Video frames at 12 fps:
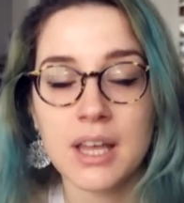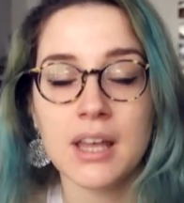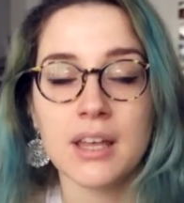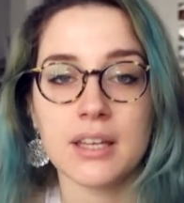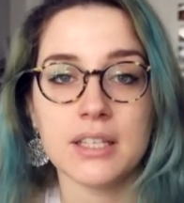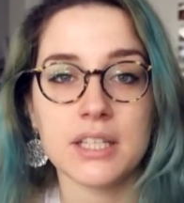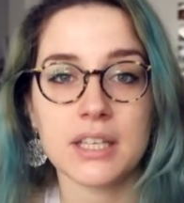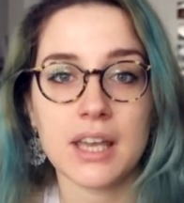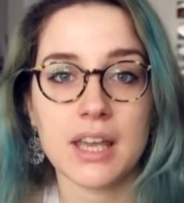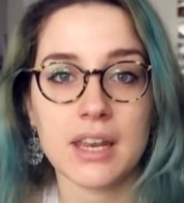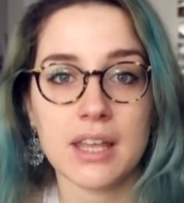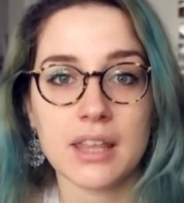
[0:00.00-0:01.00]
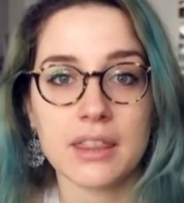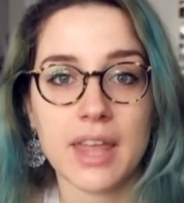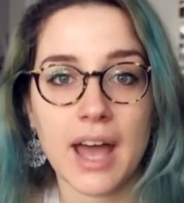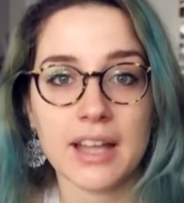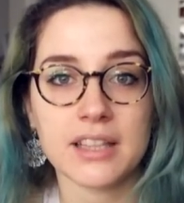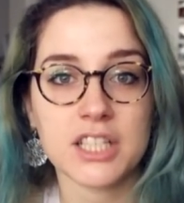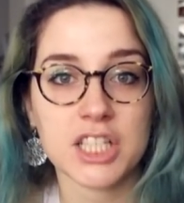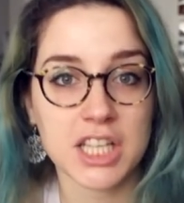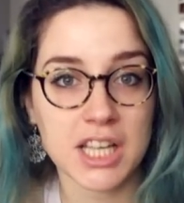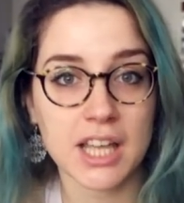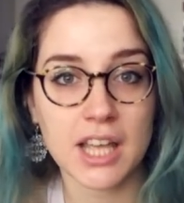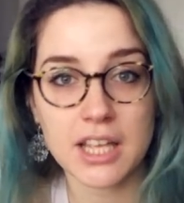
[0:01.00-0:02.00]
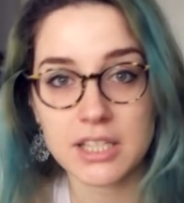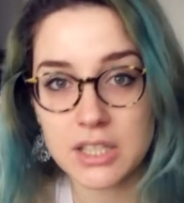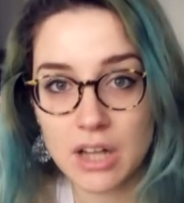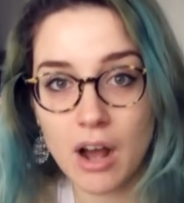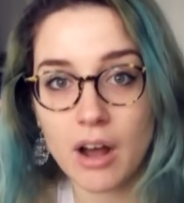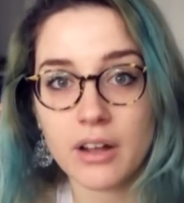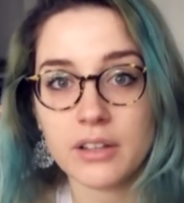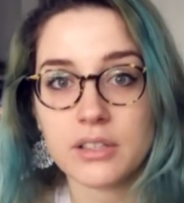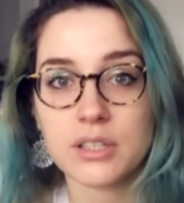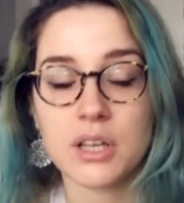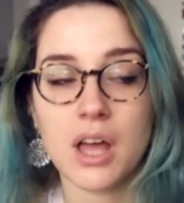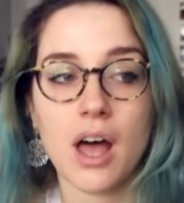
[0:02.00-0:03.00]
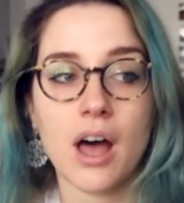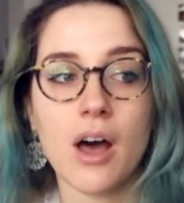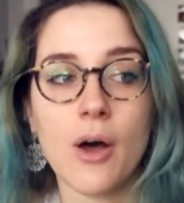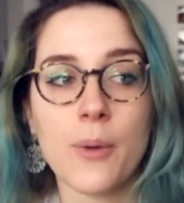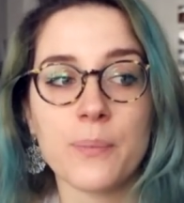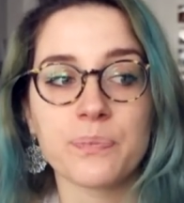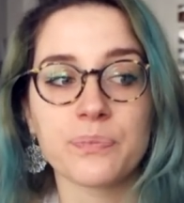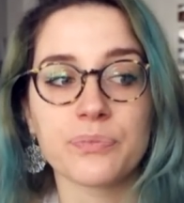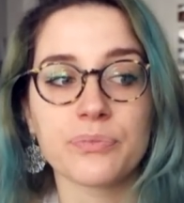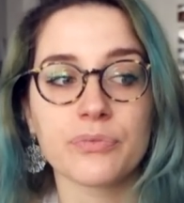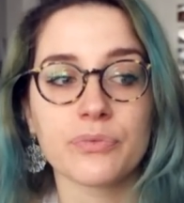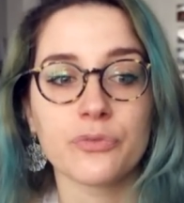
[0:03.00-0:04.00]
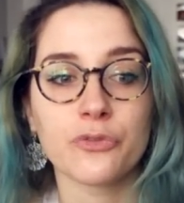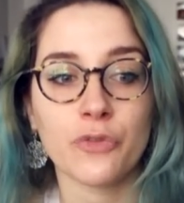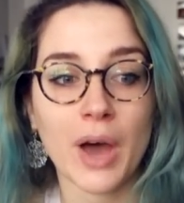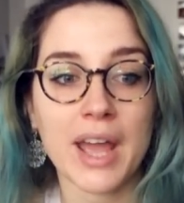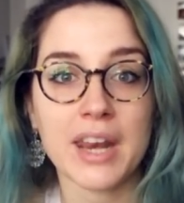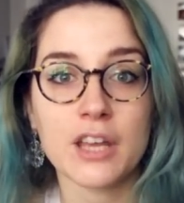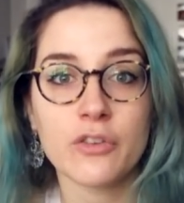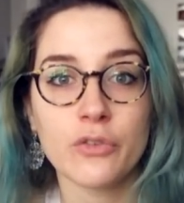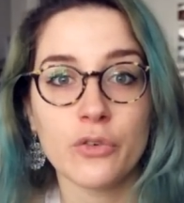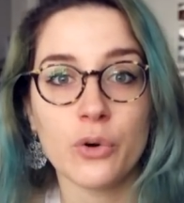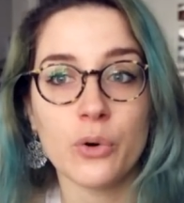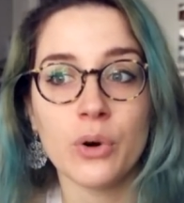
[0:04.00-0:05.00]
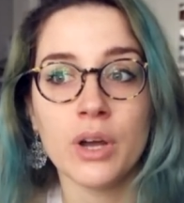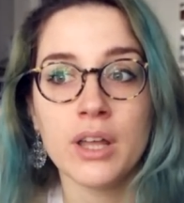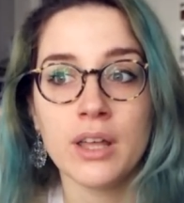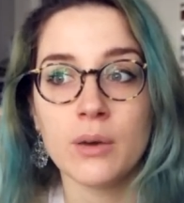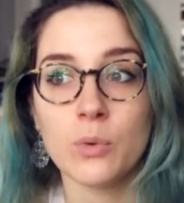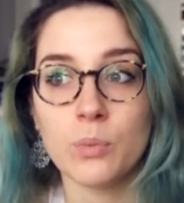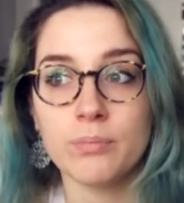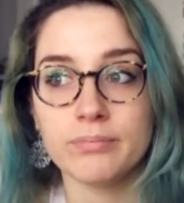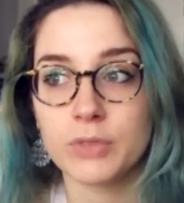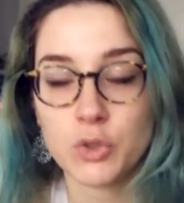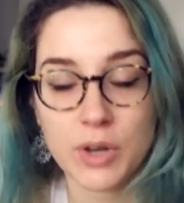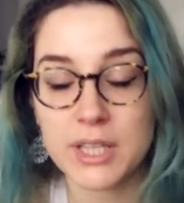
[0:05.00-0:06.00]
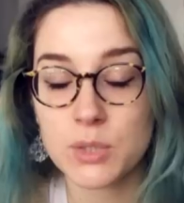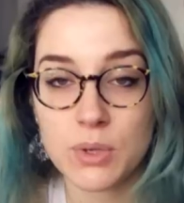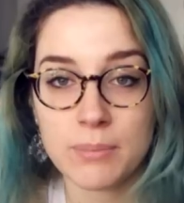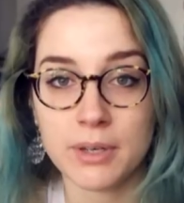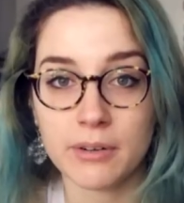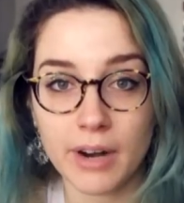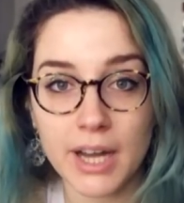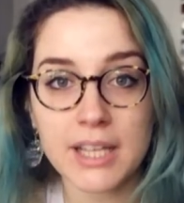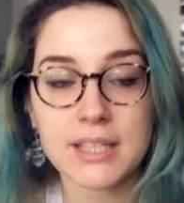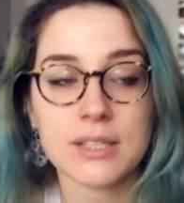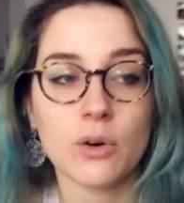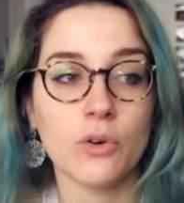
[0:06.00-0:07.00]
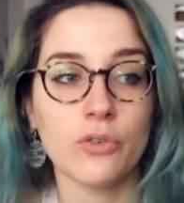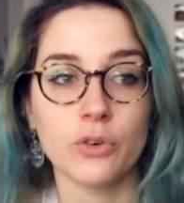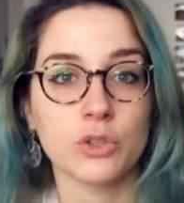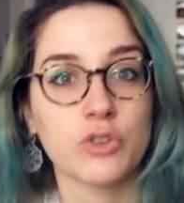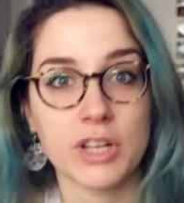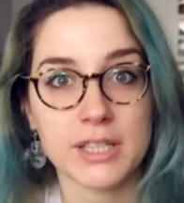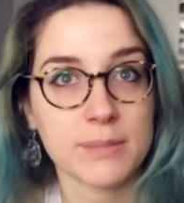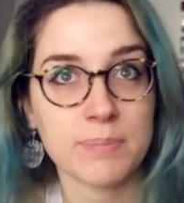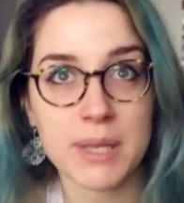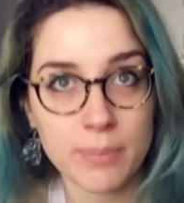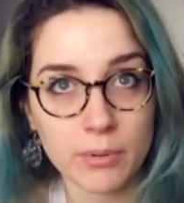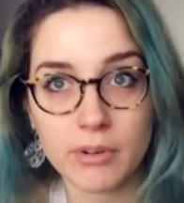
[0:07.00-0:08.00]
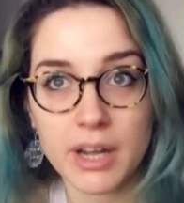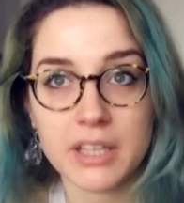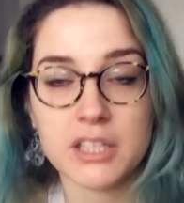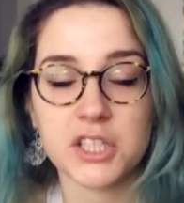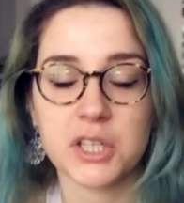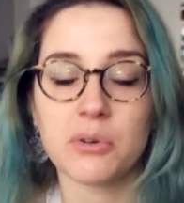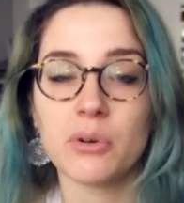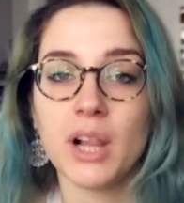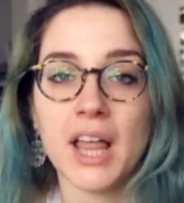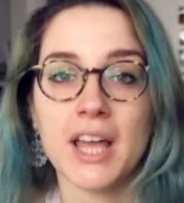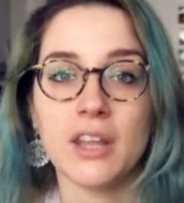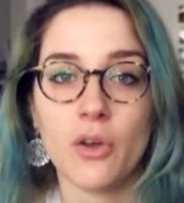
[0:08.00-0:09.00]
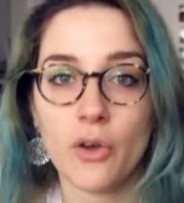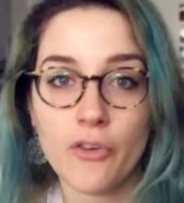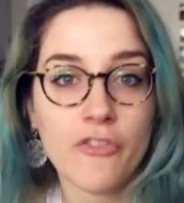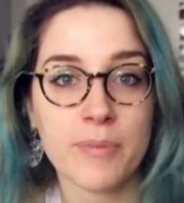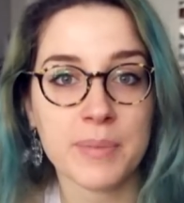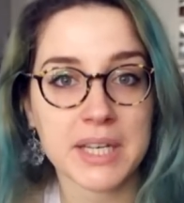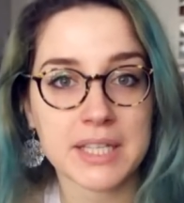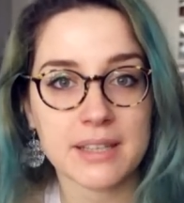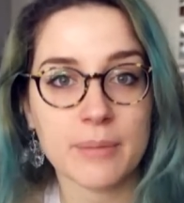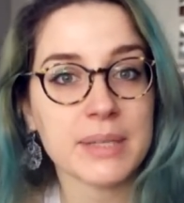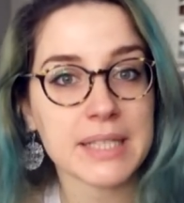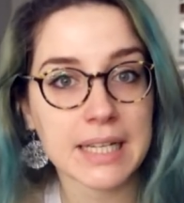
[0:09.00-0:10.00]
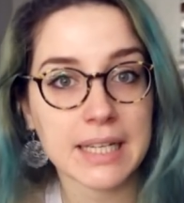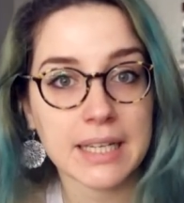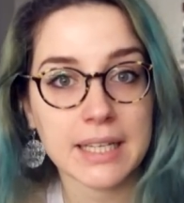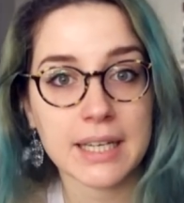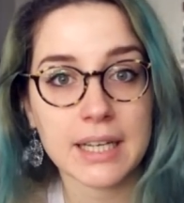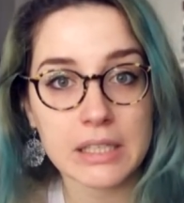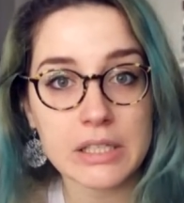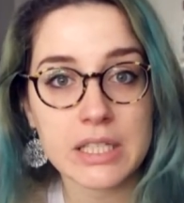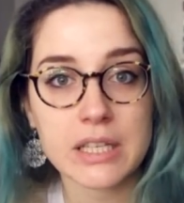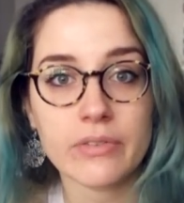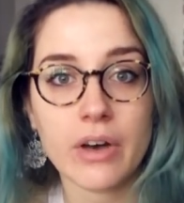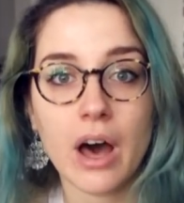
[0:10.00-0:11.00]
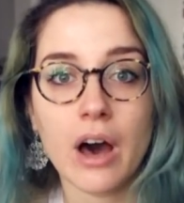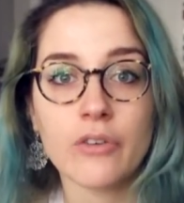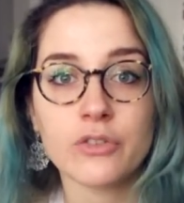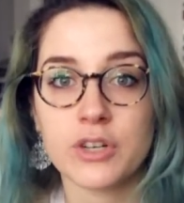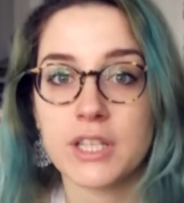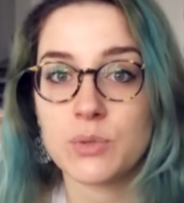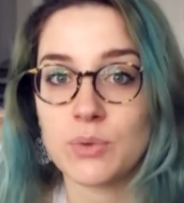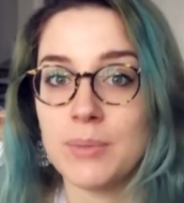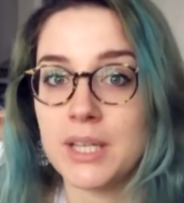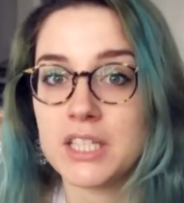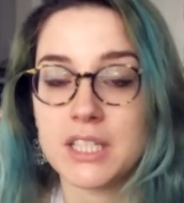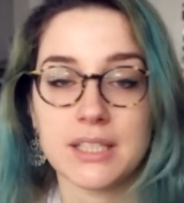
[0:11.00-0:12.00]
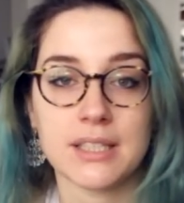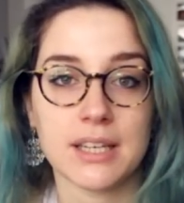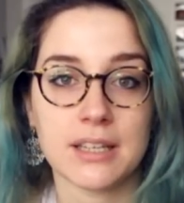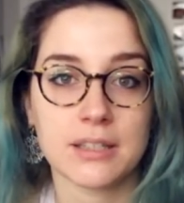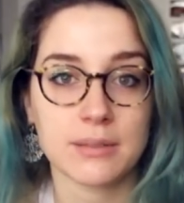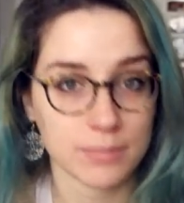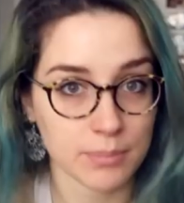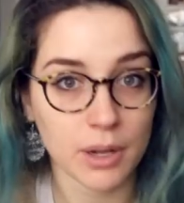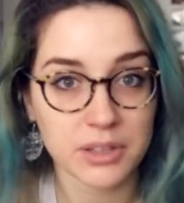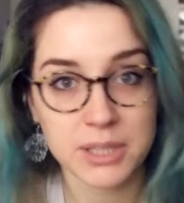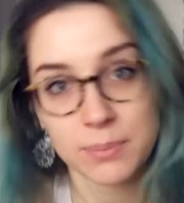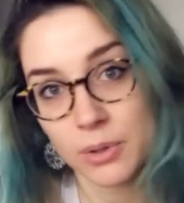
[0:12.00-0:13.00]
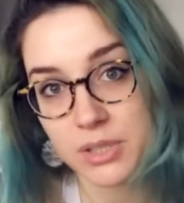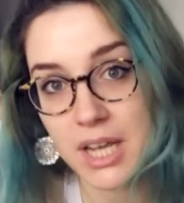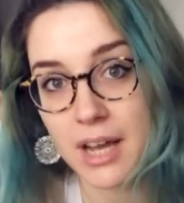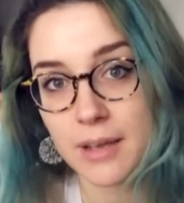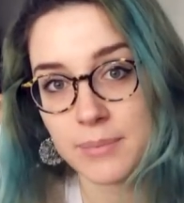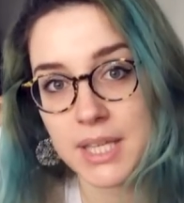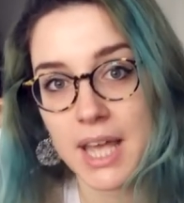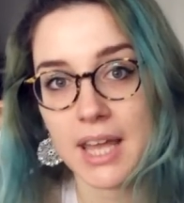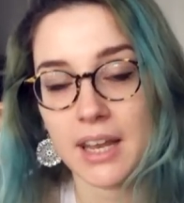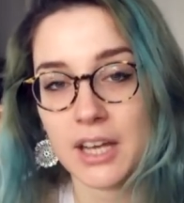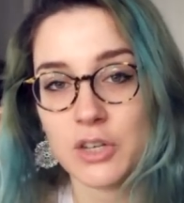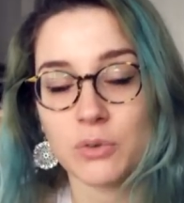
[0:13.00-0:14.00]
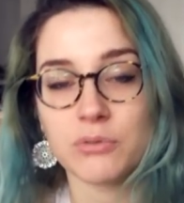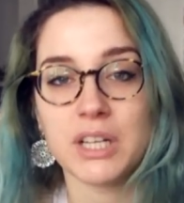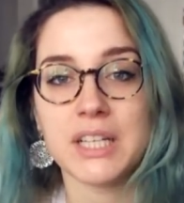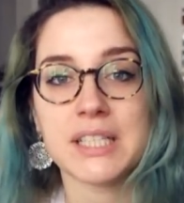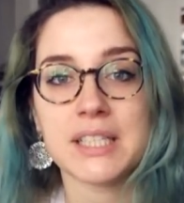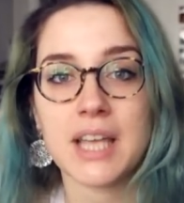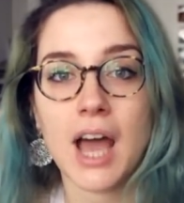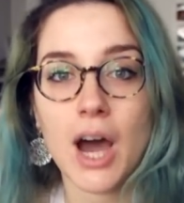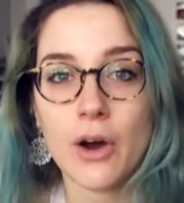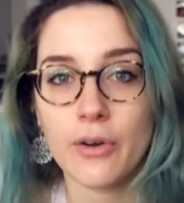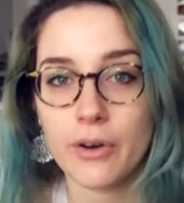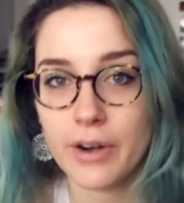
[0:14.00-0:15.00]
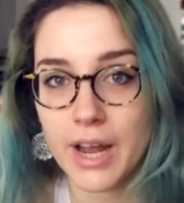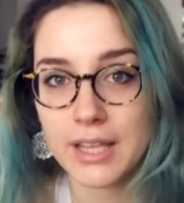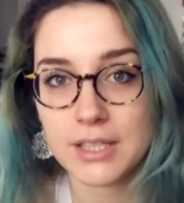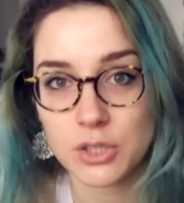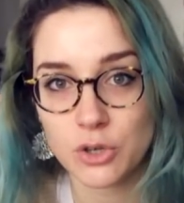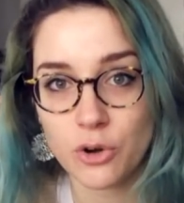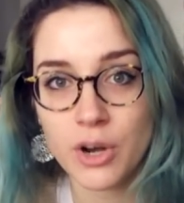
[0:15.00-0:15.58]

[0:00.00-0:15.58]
indicating that she is not fighting for trans women rights or for trans people right in general, and her feminism is clearly inclusive of trans women. She said it multiple times, and I don't really see how her answer